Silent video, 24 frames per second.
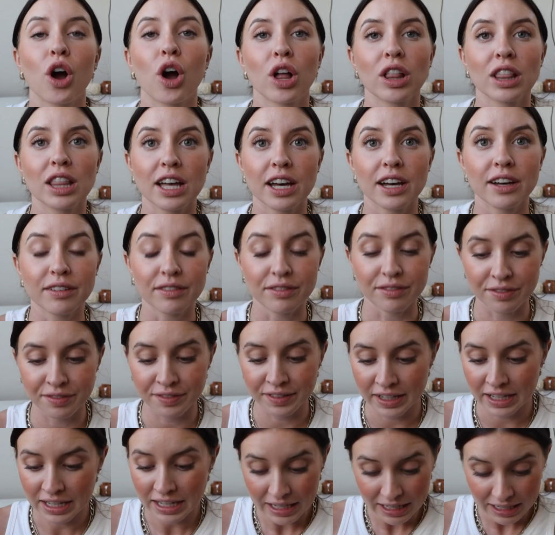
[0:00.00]
all
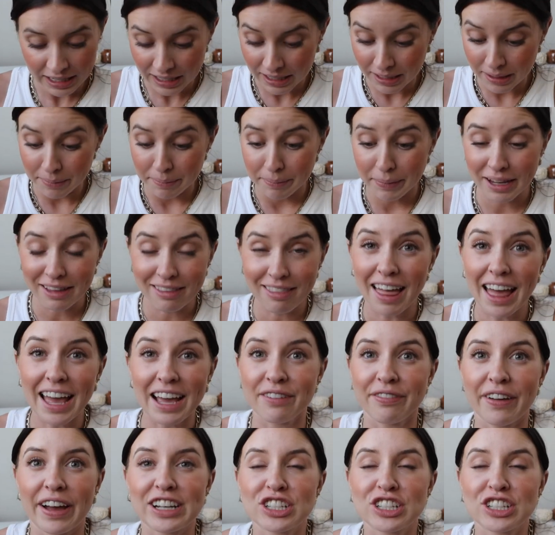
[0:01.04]
of my life.